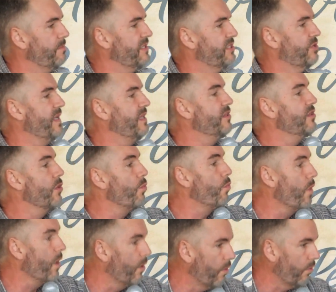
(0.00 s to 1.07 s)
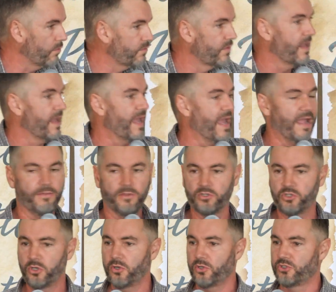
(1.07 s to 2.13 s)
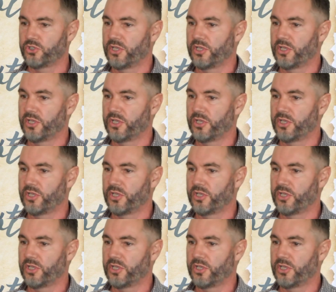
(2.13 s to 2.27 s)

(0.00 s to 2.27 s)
between the world and the church.